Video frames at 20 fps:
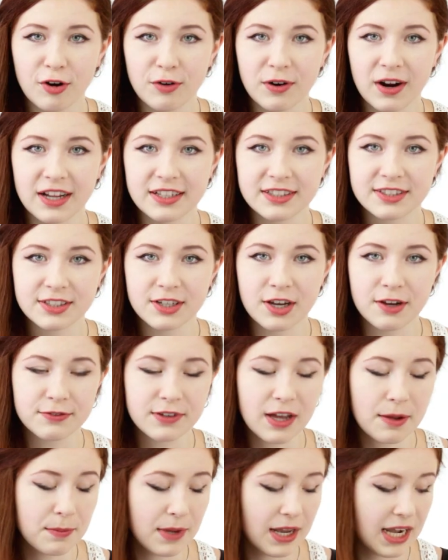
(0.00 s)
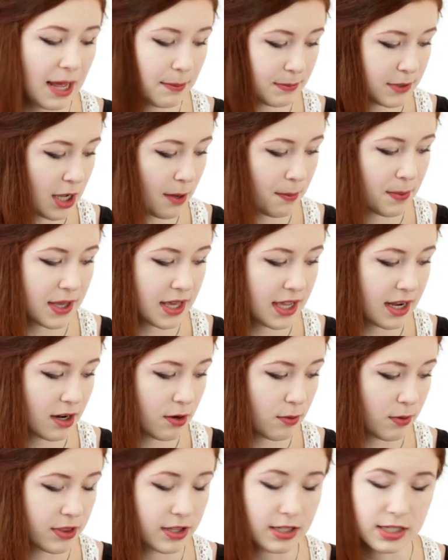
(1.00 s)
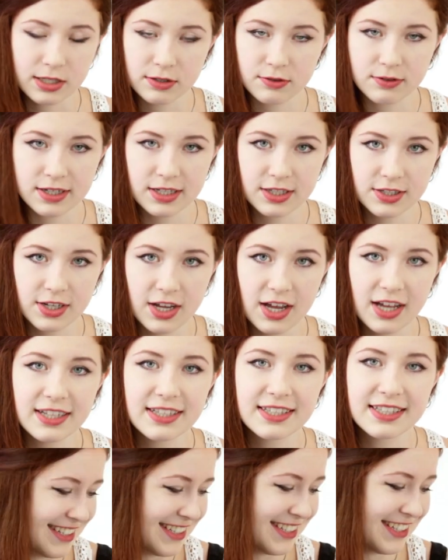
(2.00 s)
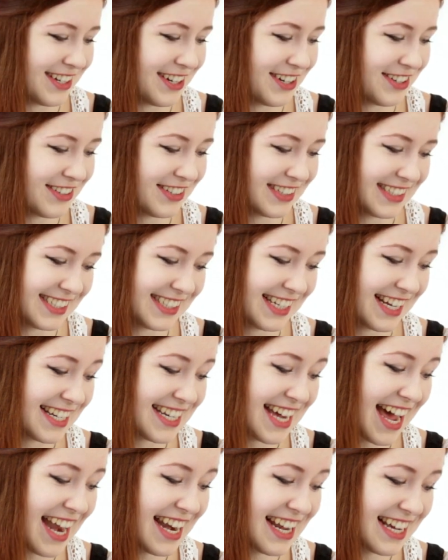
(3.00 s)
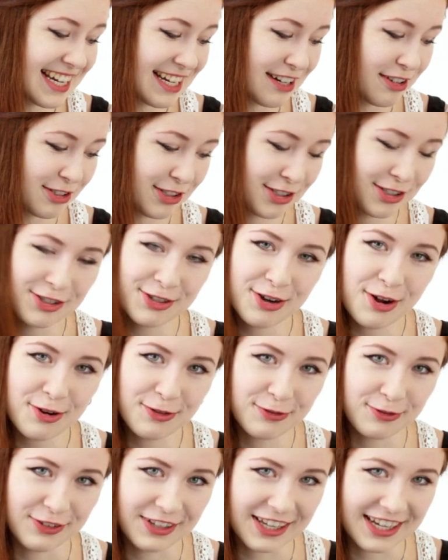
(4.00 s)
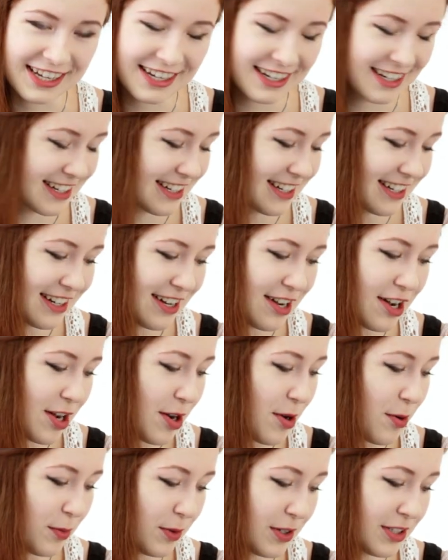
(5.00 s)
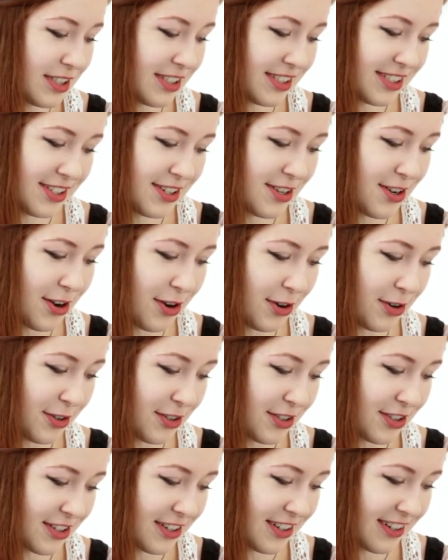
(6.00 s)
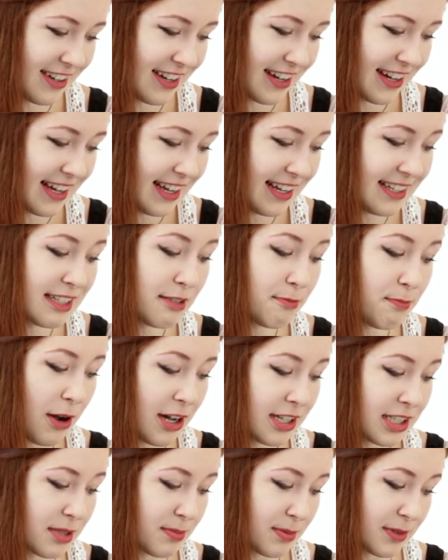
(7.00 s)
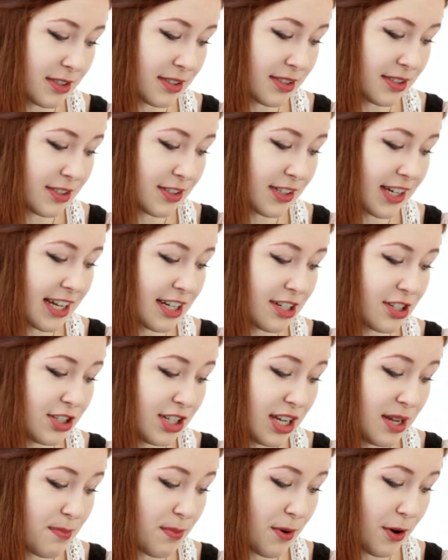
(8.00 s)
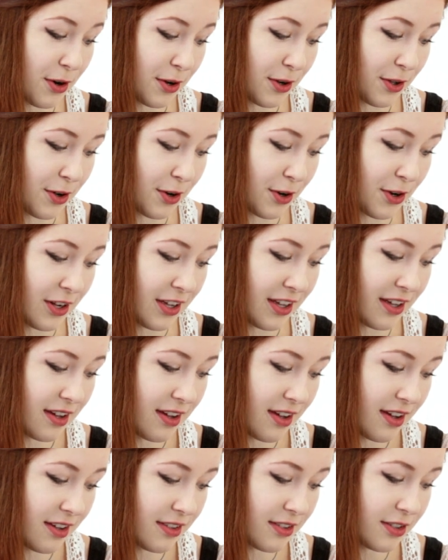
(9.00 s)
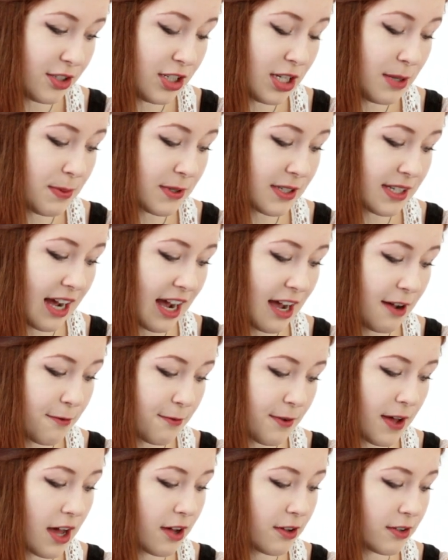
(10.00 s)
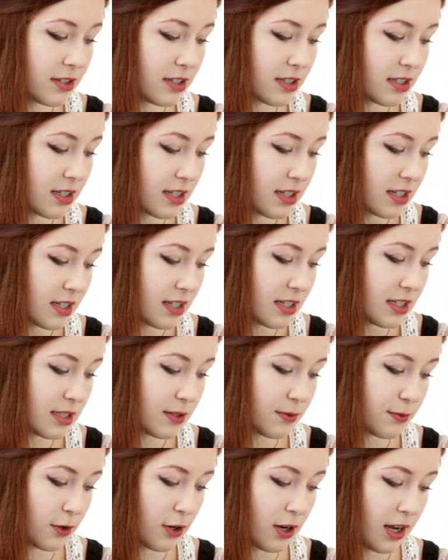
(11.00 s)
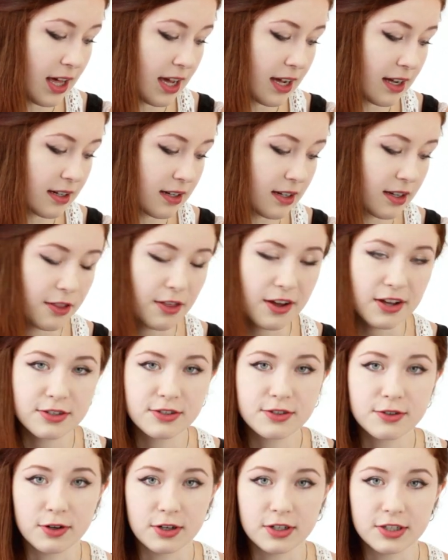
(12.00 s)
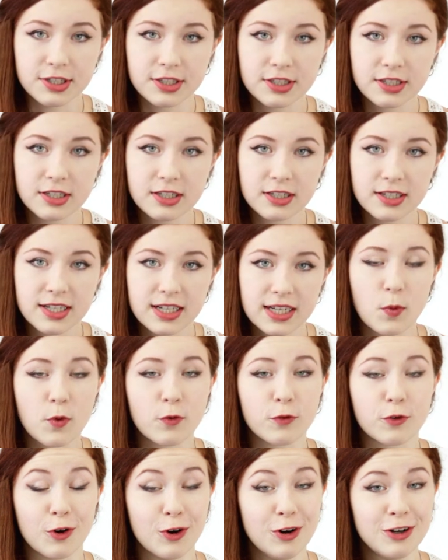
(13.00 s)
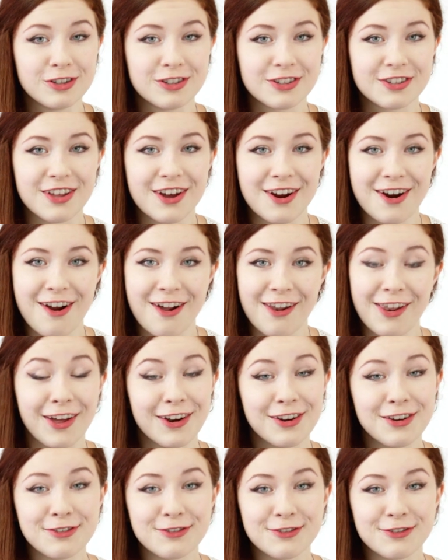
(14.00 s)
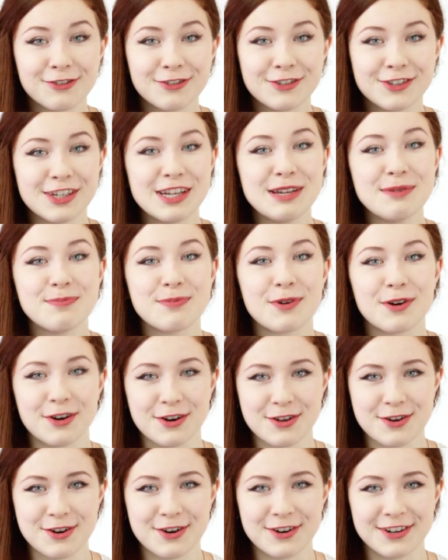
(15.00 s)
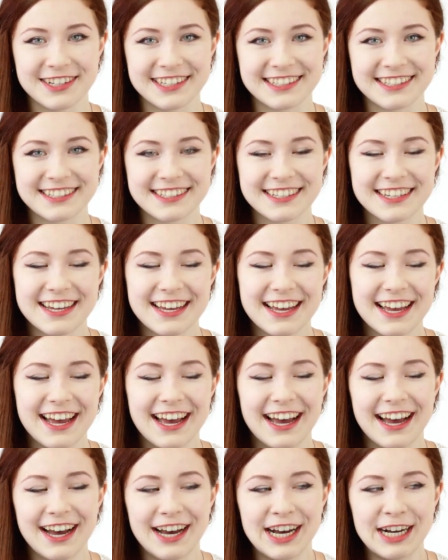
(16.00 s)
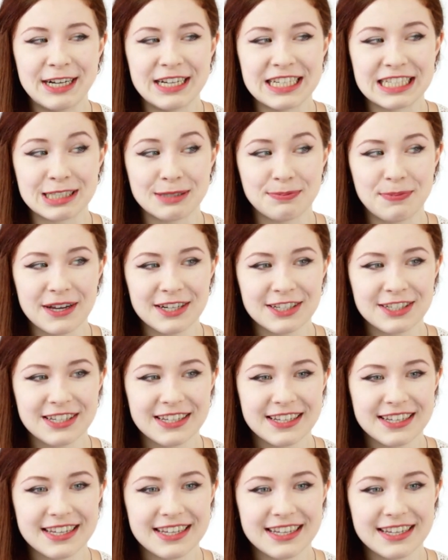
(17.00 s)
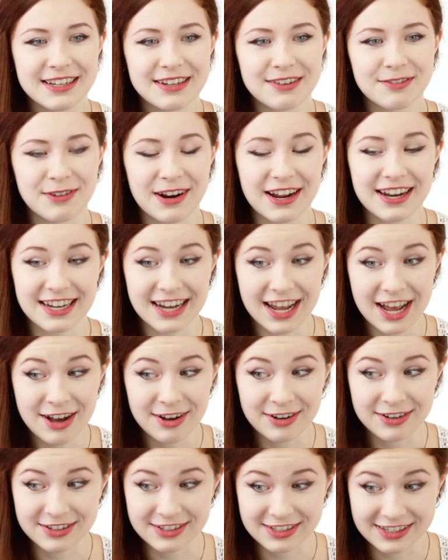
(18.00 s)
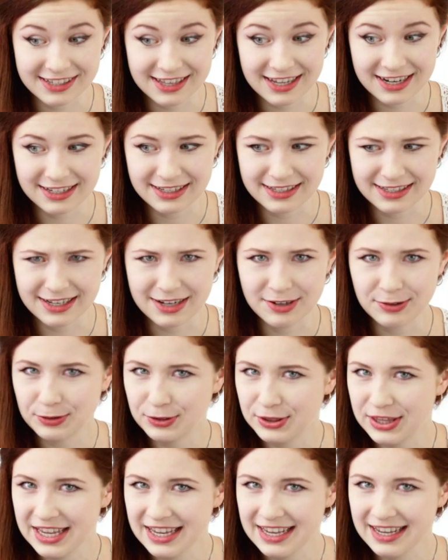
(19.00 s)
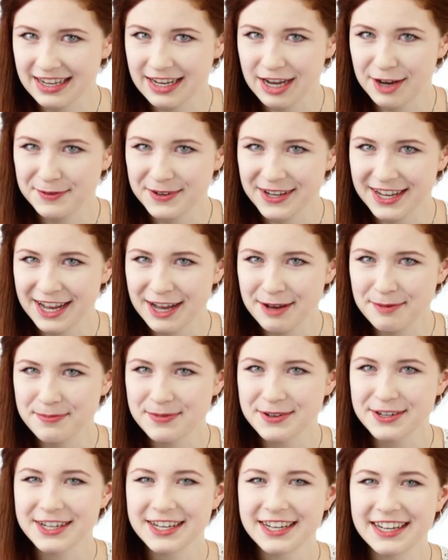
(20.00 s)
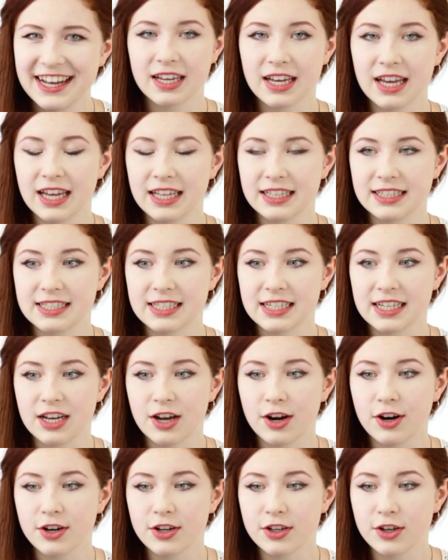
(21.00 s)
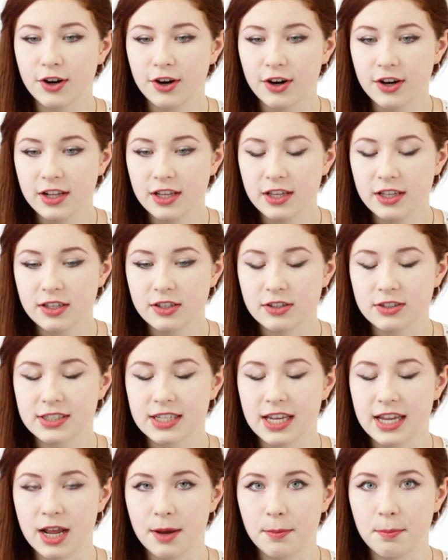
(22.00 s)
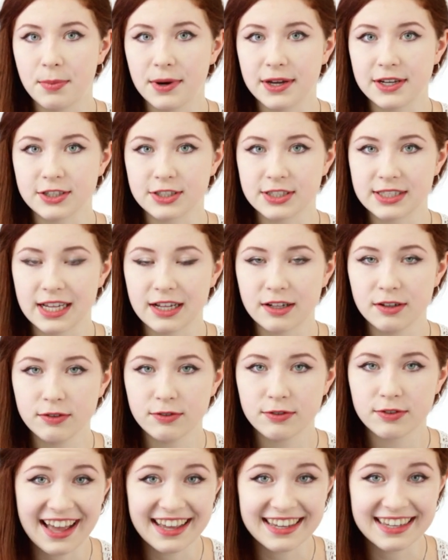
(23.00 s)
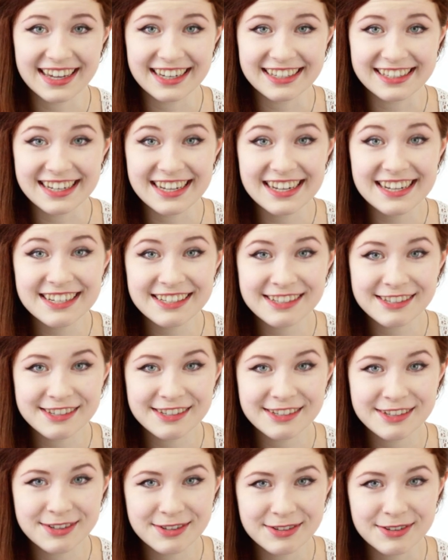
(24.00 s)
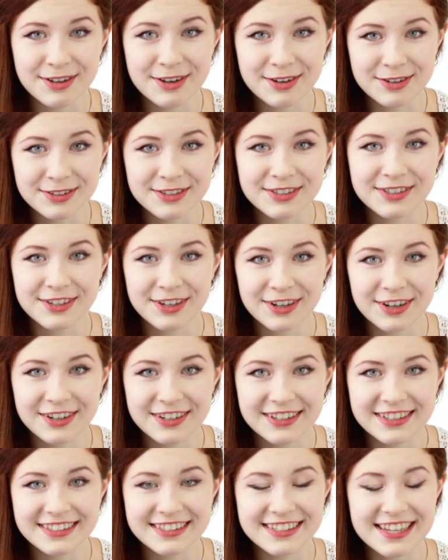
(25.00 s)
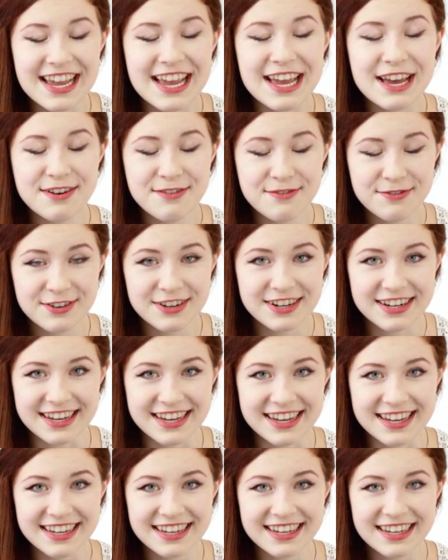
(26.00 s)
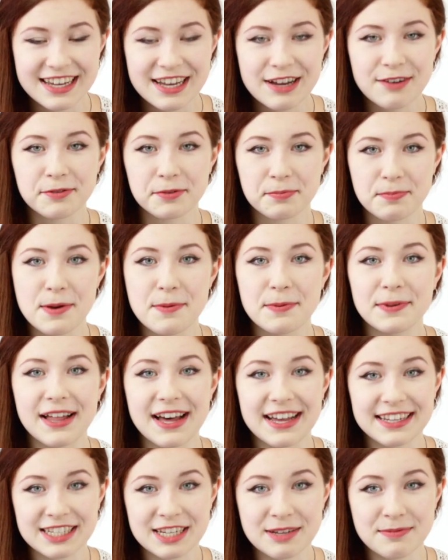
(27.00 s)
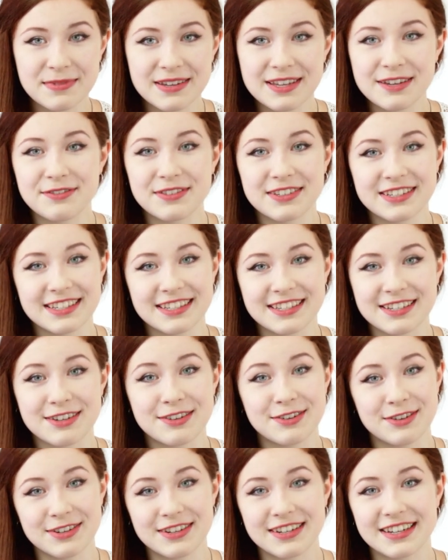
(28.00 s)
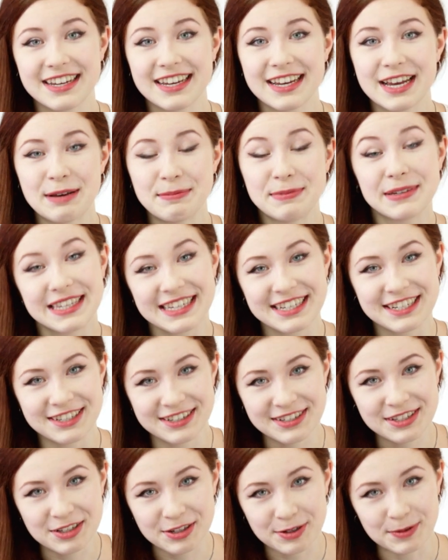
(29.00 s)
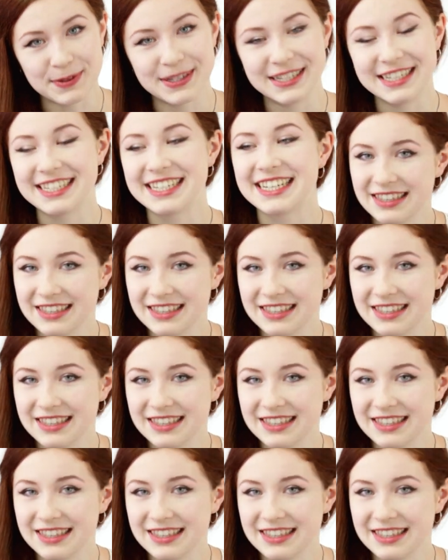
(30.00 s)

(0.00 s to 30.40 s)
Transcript: Alright, so I've got my laptop here with the screenshots. So, Satanic Snowflake wants to know, is it possible to get a cheap hurdy-gurdy? The cheapest I've found is for like $1,000. Of course, there are a lot of cheap hurdy-gurdies. Especially right now, because there's a new thing coming up. It's a hurdy-gurdy you set up by yourself. I get links to those gurdies every day for people asking me if this is a good beginner instrument.